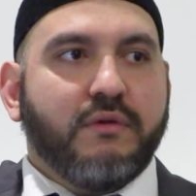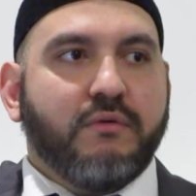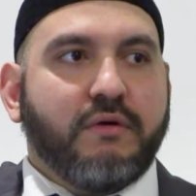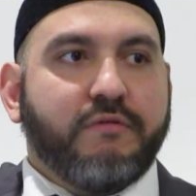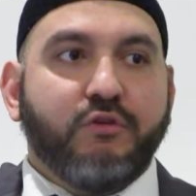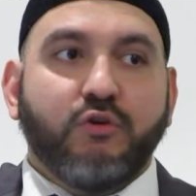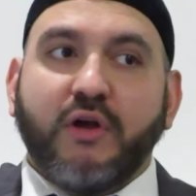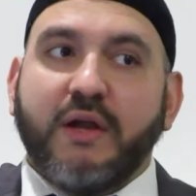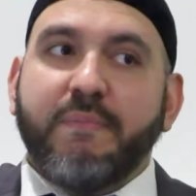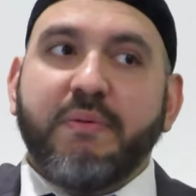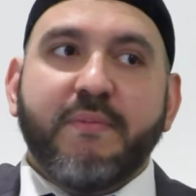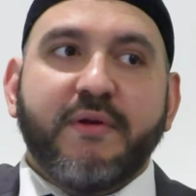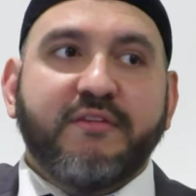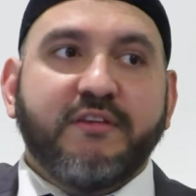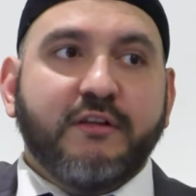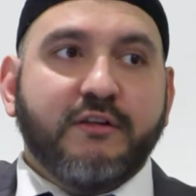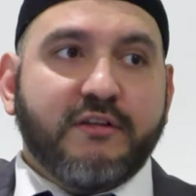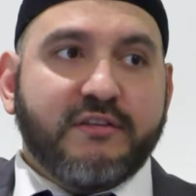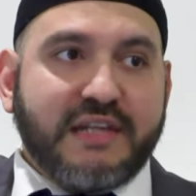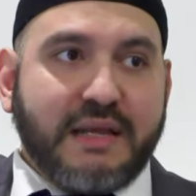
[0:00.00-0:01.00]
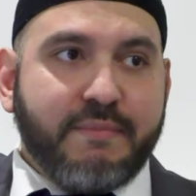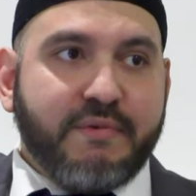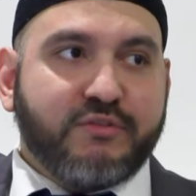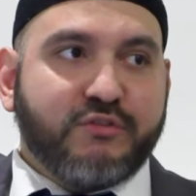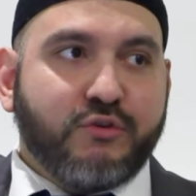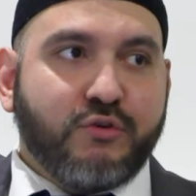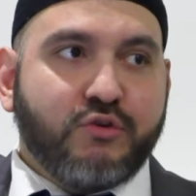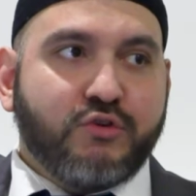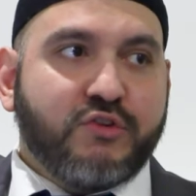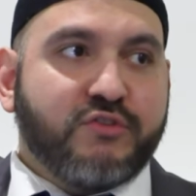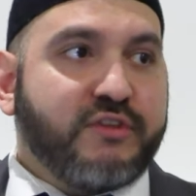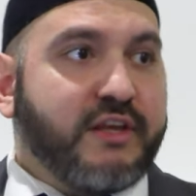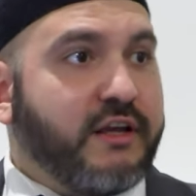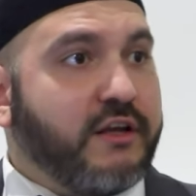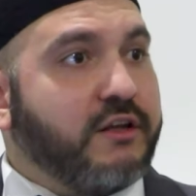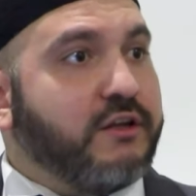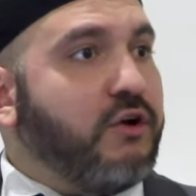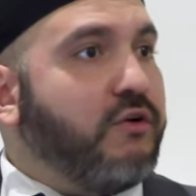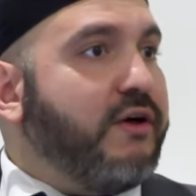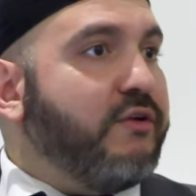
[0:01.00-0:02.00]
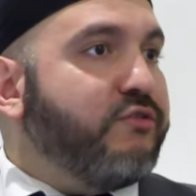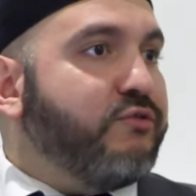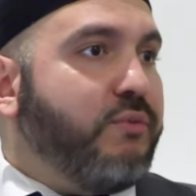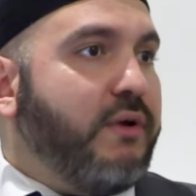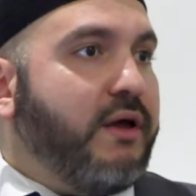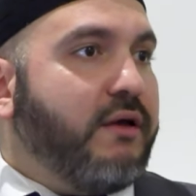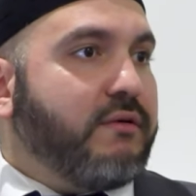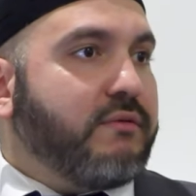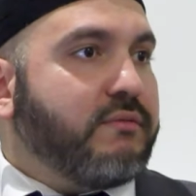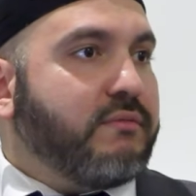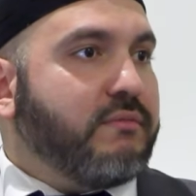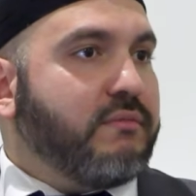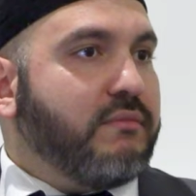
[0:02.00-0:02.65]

If you're not implementing the Islamic solutions, they're going to go elsewhere.